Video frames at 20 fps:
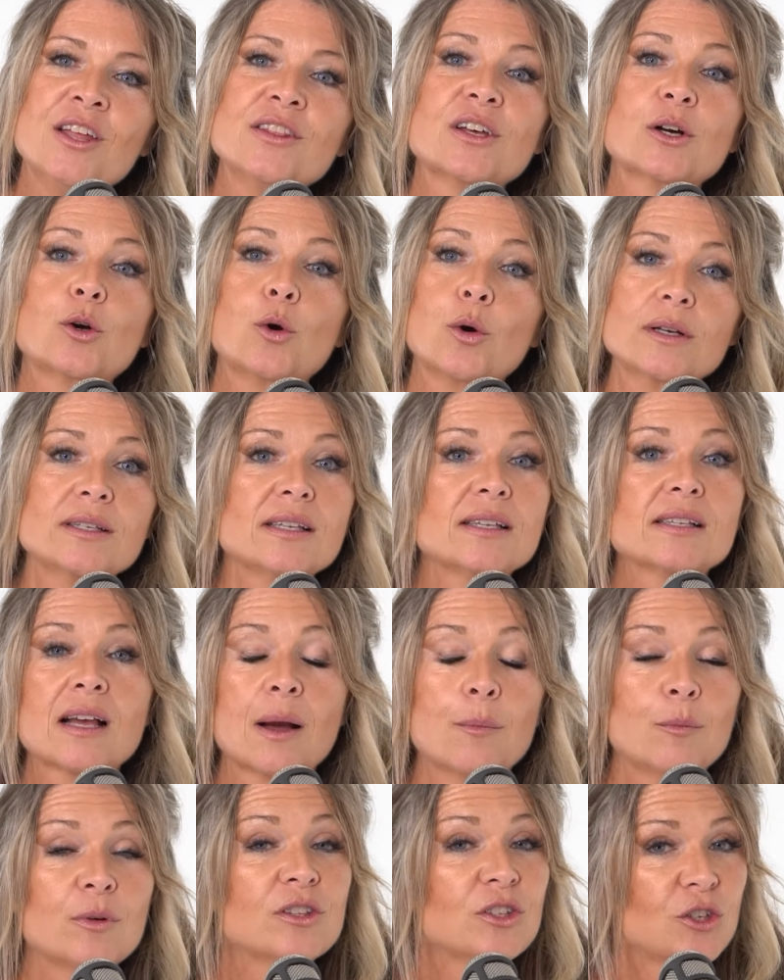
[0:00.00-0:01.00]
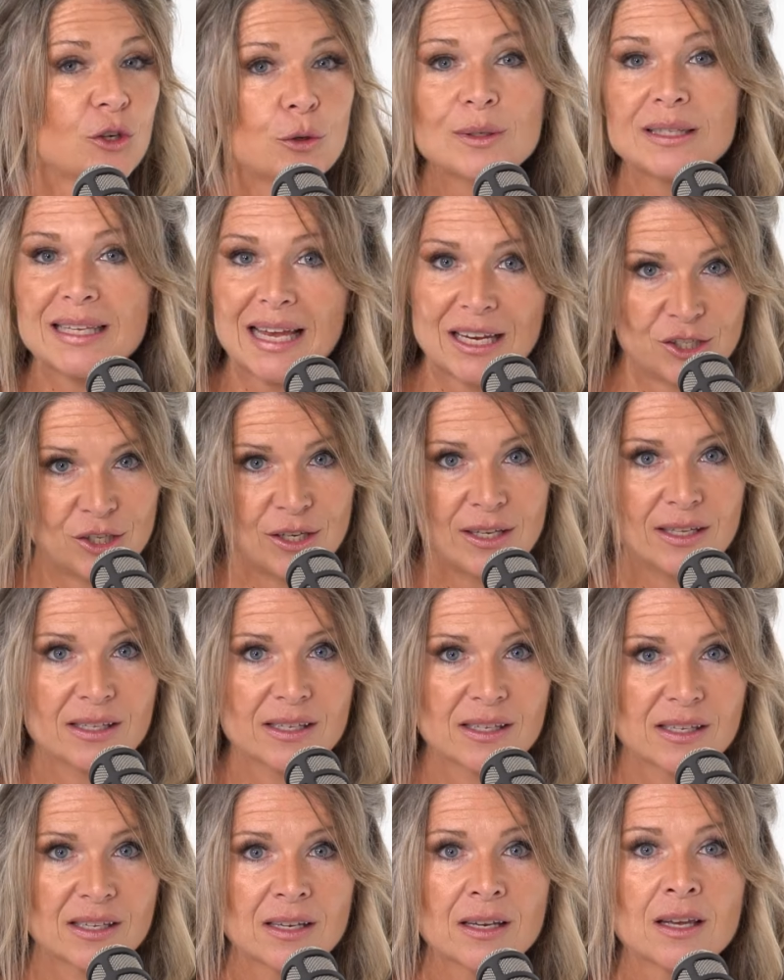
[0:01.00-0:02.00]
The courses come with two
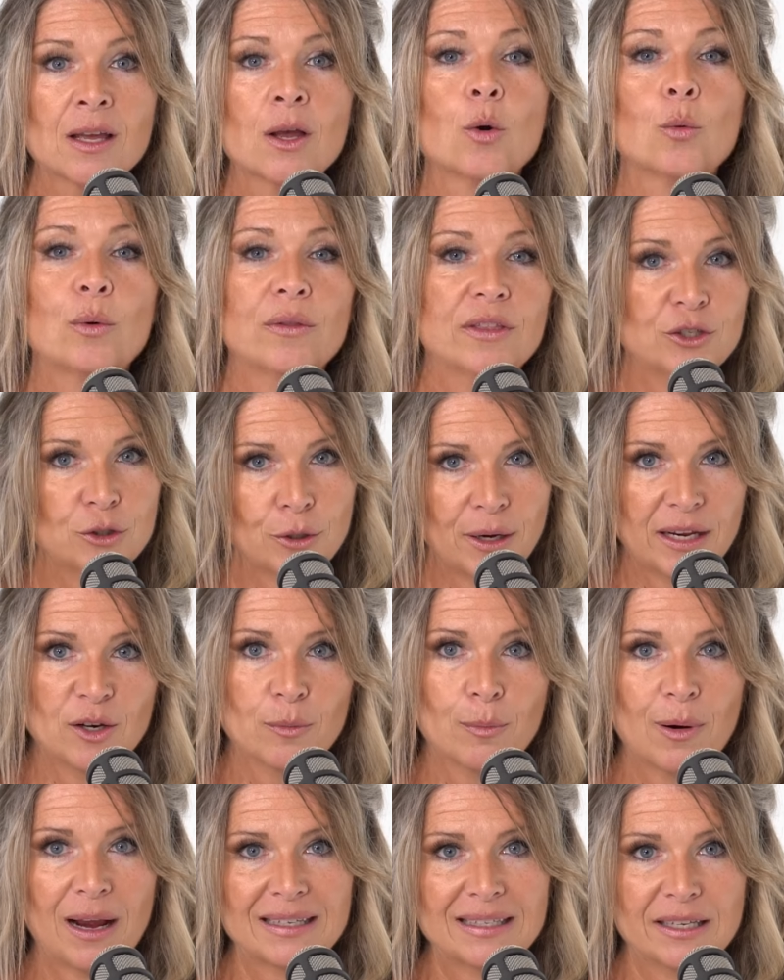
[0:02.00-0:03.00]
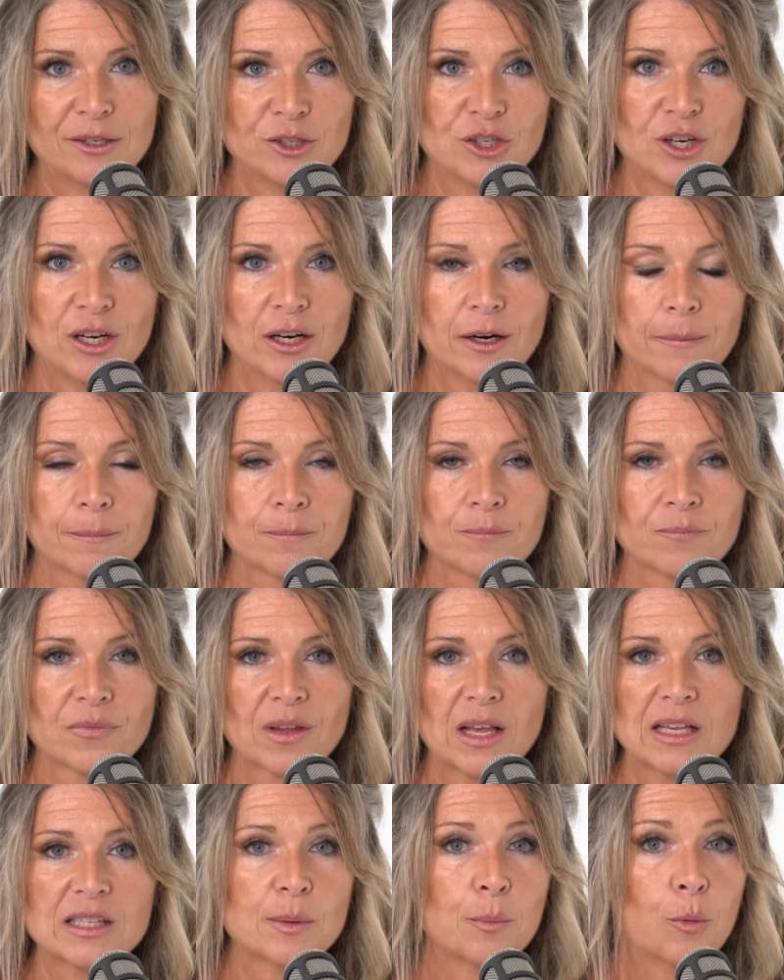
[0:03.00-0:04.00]
sessions with a trained practitioner,
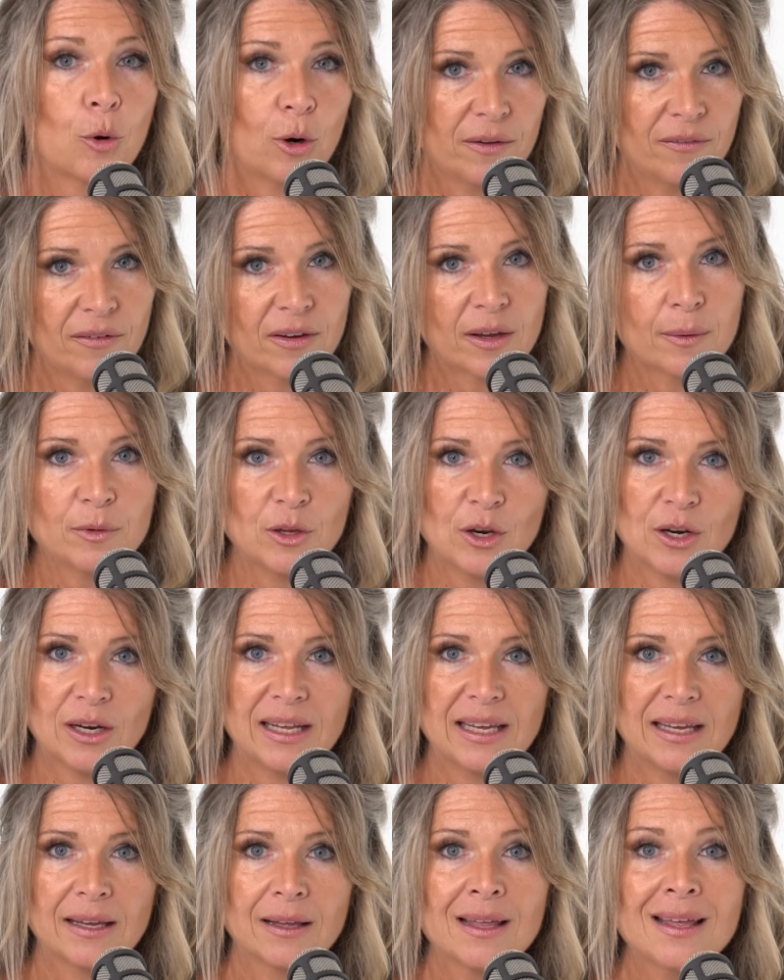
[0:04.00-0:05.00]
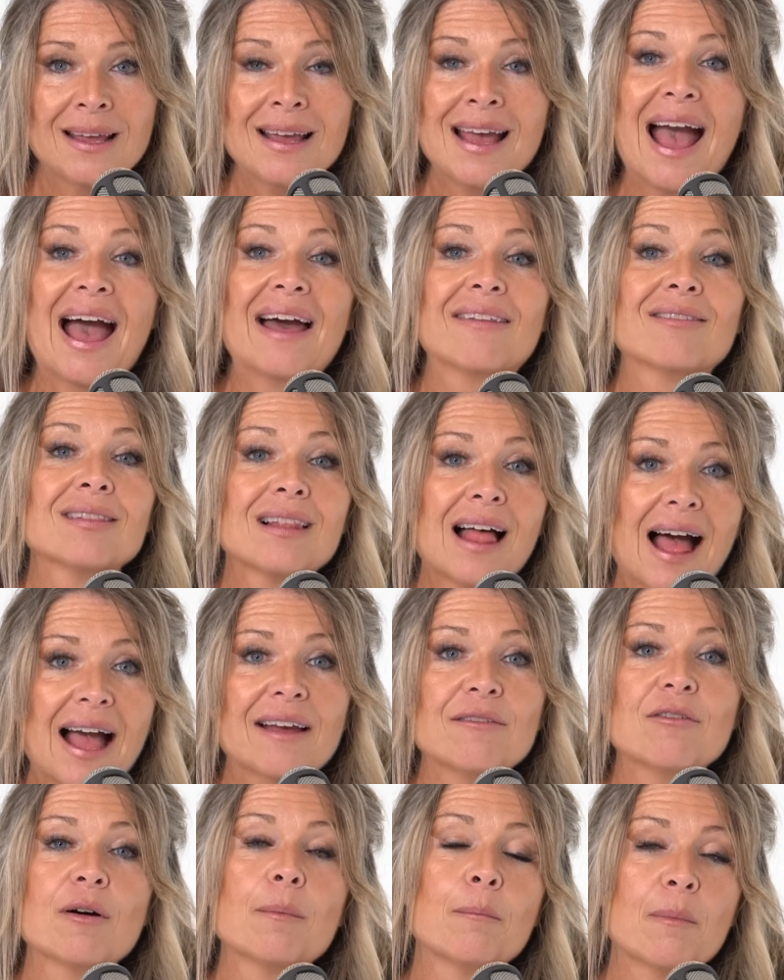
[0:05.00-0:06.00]
a supportive community, and
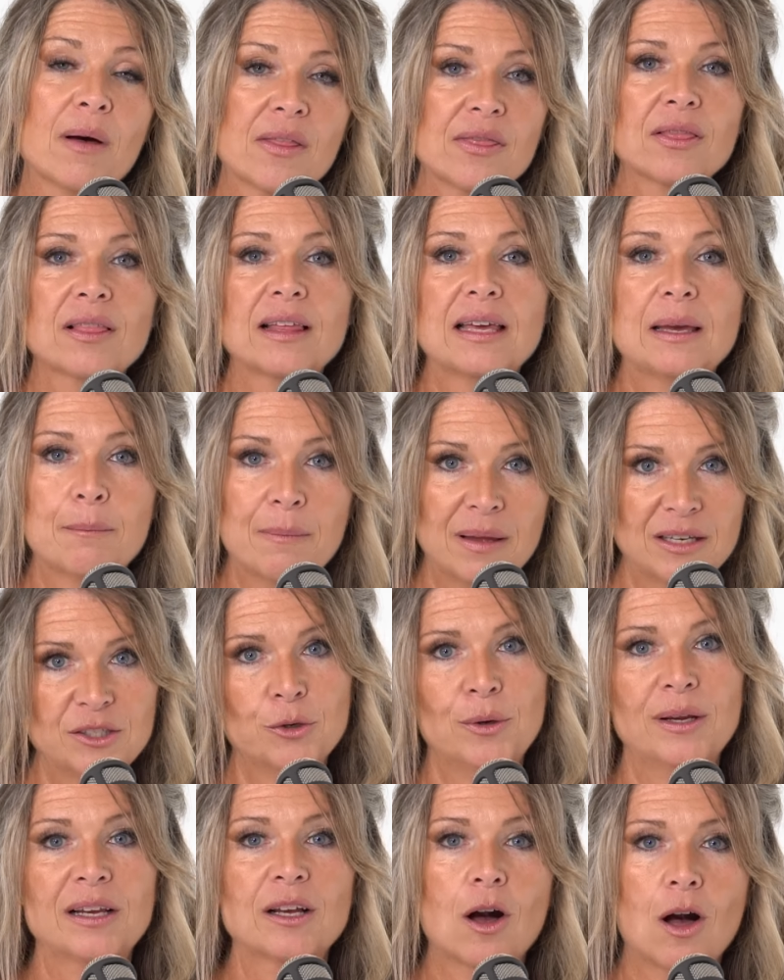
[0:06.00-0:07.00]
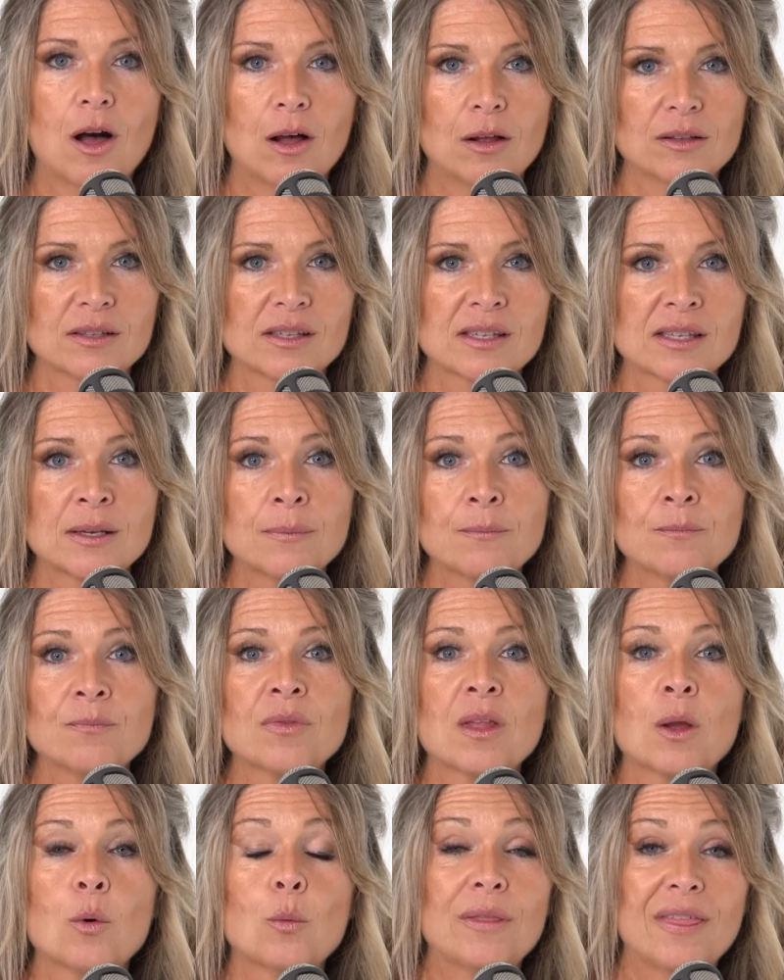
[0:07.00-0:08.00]
live monthly mentoring calls
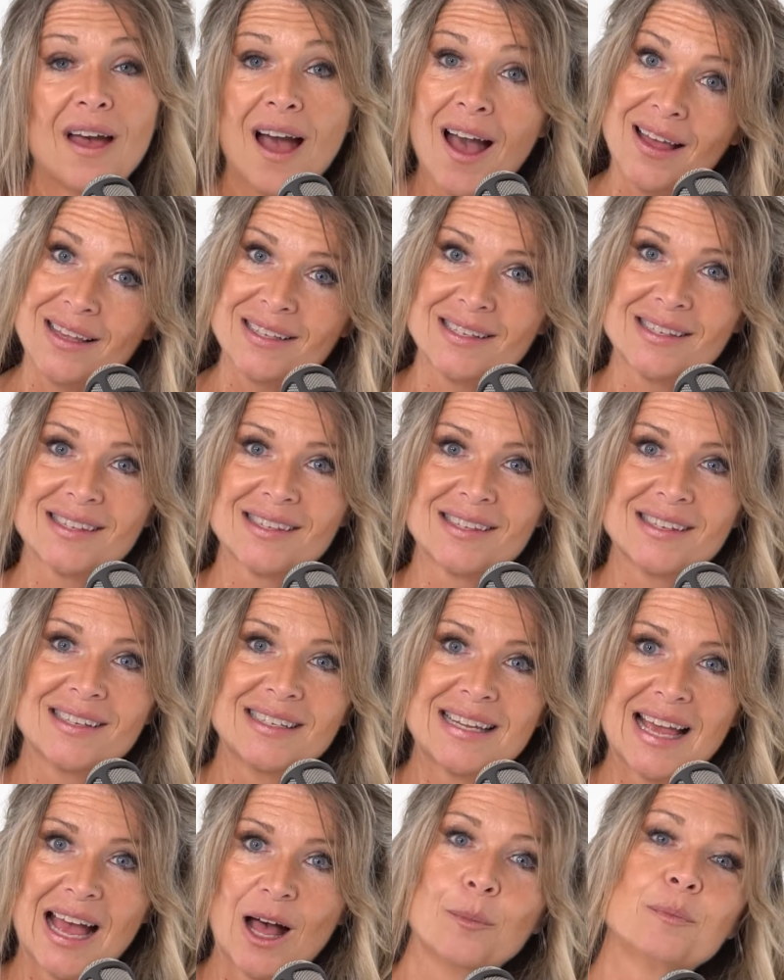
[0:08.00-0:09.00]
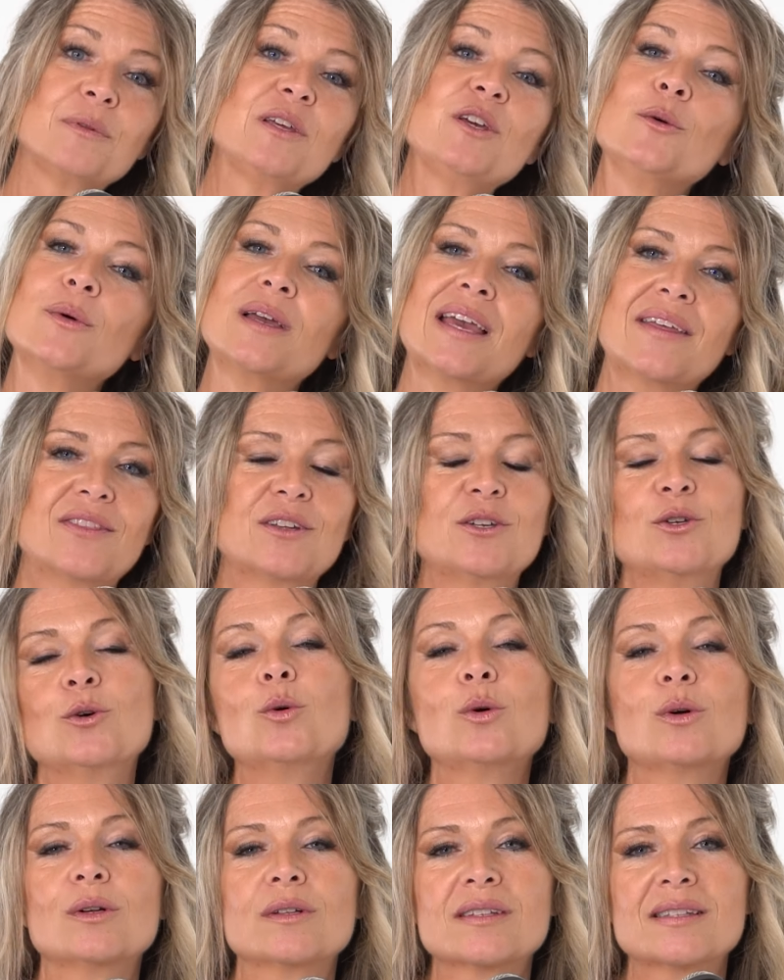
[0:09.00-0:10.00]
with us to help you get the
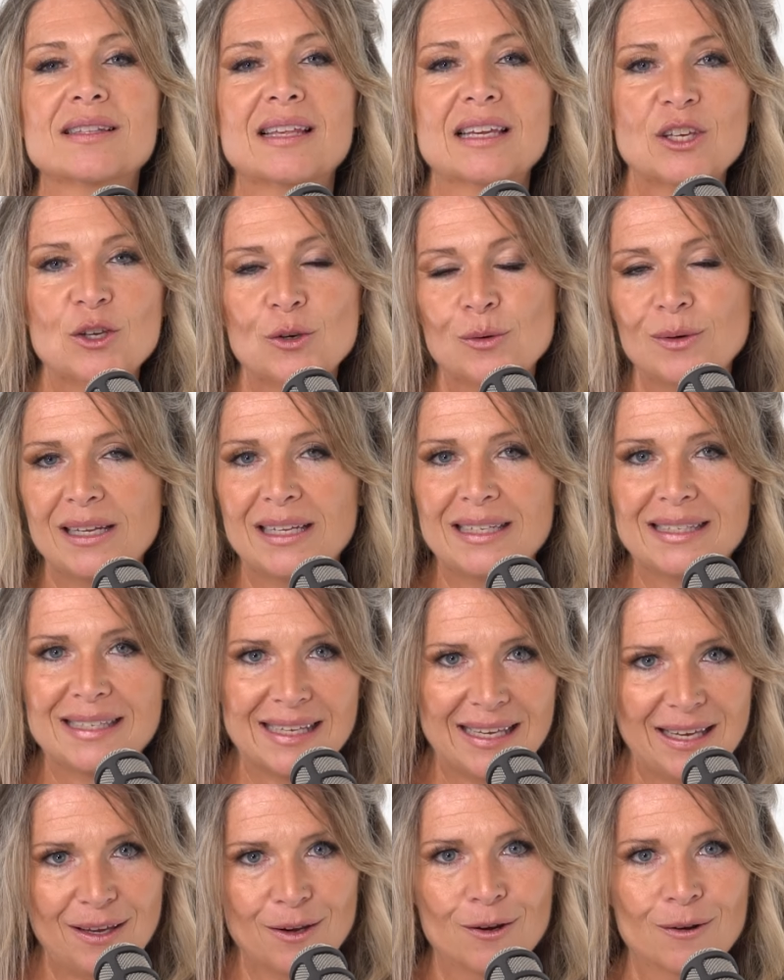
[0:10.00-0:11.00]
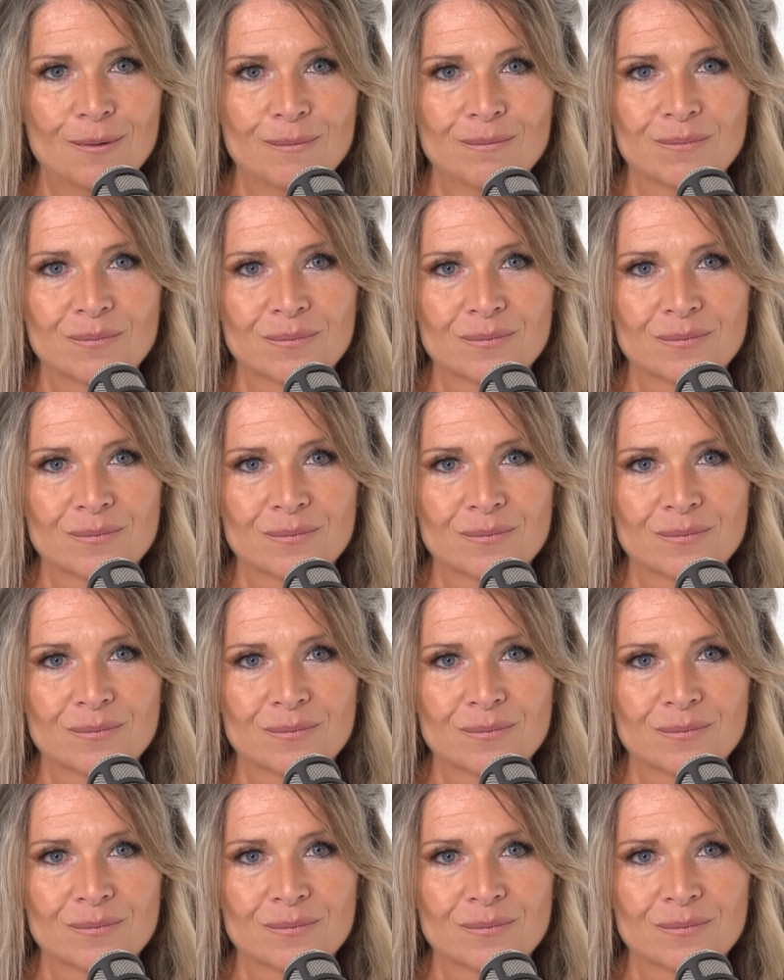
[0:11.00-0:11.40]
tools that you need to heal.